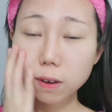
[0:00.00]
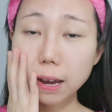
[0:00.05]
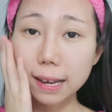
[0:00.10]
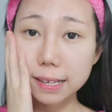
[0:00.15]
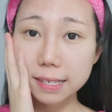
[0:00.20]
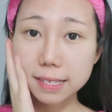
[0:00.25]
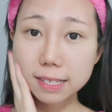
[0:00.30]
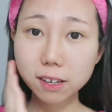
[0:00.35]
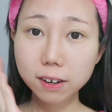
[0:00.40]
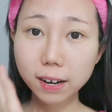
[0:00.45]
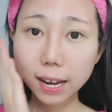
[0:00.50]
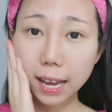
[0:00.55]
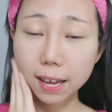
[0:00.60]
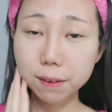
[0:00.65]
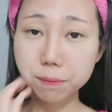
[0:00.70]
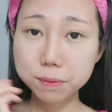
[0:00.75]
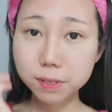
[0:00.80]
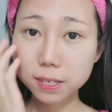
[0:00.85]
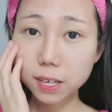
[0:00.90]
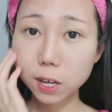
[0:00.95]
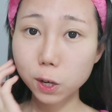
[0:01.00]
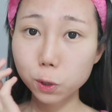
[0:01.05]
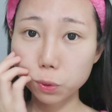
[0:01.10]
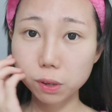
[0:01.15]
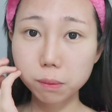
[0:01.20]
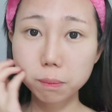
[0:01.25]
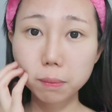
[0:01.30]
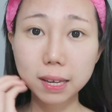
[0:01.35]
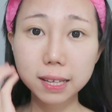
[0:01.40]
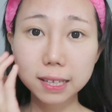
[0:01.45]
So I still have some
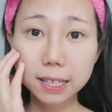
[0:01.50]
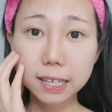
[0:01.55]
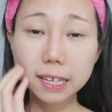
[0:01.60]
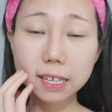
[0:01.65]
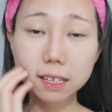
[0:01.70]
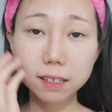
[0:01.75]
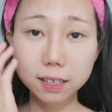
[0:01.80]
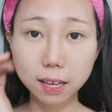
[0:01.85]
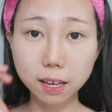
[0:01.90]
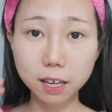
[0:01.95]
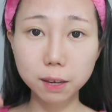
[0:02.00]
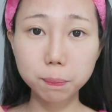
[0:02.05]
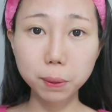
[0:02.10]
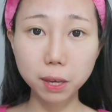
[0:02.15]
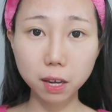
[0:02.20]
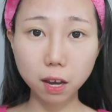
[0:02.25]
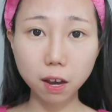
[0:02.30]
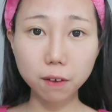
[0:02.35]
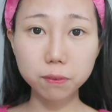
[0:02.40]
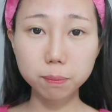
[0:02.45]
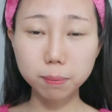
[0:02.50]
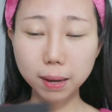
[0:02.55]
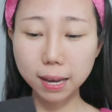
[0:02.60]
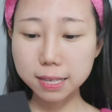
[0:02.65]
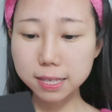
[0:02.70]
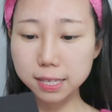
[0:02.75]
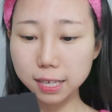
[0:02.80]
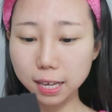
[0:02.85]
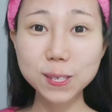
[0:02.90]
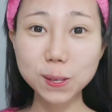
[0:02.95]
remaining like peel-off
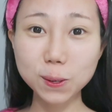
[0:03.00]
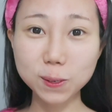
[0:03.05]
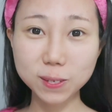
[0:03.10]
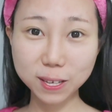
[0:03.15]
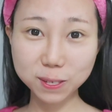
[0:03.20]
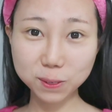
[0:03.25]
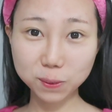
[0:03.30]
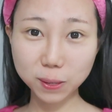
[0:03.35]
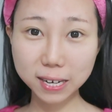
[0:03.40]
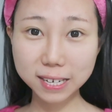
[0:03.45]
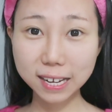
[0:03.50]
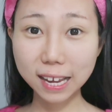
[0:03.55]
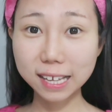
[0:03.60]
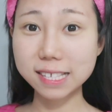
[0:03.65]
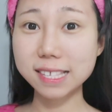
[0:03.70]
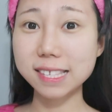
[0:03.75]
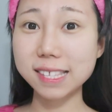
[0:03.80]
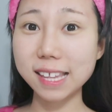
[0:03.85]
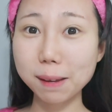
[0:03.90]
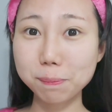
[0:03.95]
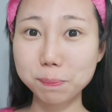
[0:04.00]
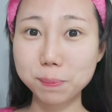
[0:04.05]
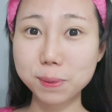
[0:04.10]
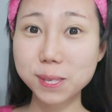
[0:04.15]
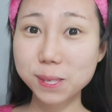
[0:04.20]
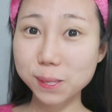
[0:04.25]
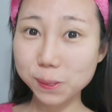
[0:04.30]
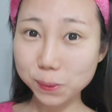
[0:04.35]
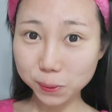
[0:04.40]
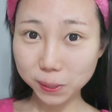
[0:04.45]
mask, so that's why it has step
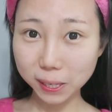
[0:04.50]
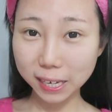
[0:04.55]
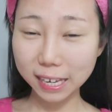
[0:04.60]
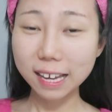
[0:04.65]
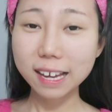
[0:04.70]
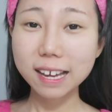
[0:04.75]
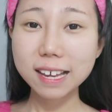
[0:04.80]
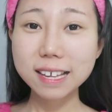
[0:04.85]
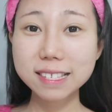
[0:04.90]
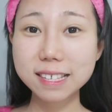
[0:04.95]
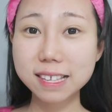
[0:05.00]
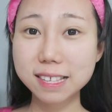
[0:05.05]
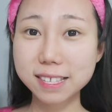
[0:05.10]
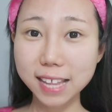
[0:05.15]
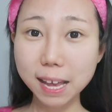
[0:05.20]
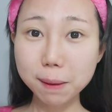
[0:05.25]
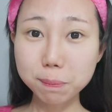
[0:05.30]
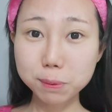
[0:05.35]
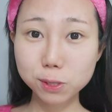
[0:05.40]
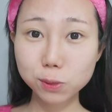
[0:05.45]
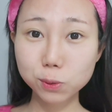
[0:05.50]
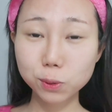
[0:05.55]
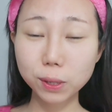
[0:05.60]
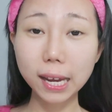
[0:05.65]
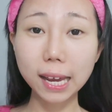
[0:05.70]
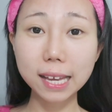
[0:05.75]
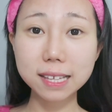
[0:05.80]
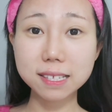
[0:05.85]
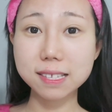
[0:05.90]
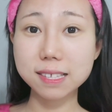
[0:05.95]
3. The step
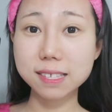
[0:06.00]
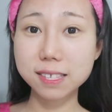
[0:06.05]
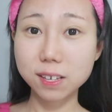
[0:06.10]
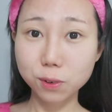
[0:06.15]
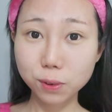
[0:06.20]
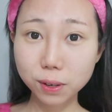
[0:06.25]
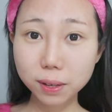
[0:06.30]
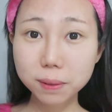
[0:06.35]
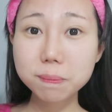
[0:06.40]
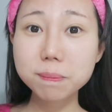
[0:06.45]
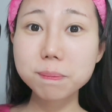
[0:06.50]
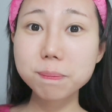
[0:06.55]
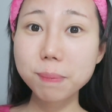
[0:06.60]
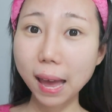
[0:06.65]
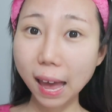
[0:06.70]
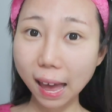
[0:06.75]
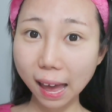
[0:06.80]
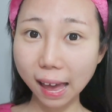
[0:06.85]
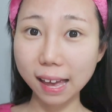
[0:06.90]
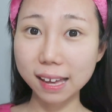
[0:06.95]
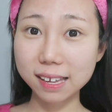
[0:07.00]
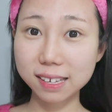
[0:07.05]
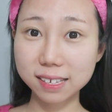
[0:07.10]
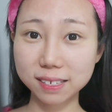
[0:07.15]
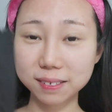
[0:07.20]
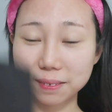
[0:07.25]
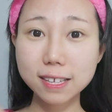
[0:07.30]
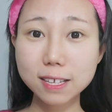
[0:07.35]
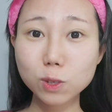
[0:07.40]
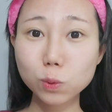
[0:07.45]
3 is Serum
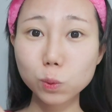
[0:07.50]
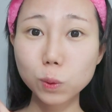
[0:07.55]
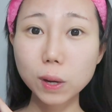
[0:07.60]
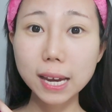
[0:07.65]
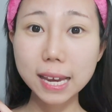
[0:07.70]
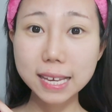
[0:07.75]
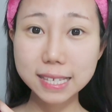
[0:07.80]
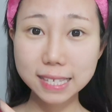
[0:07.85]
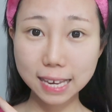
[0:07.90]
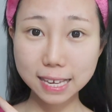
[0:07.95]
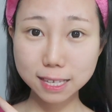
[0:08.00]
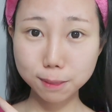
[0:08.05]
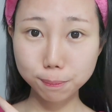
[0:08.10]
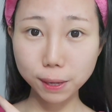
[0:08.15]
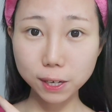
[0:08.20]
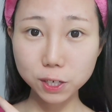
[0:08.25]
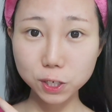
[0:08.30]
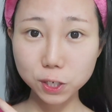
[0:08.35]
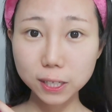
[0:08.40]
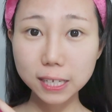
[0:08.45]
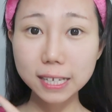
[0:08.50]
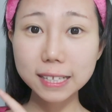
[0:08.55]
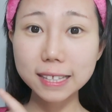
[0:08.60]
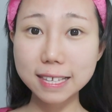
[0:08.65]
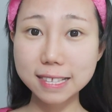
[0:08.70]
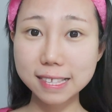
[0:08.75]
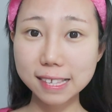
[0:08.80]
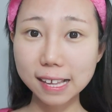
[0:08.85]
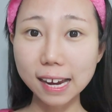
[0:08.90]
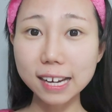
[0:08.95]
Pack. This one is especially
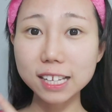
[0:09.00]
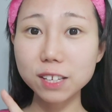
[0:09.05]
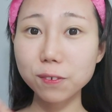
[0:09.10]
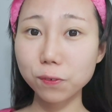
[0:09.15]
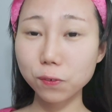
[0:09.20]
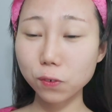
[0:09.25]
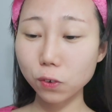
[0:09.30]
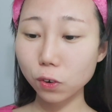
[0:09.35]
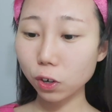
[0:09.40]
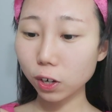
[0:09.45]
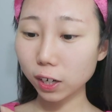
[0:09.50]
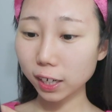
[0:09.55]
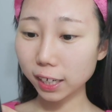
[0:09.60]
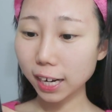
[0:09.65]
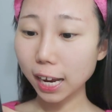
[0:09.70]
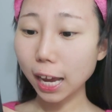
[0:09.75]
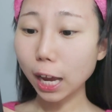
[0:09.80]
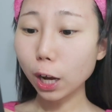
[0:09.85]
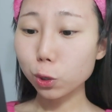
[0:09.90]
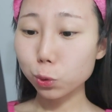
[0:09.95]
designed for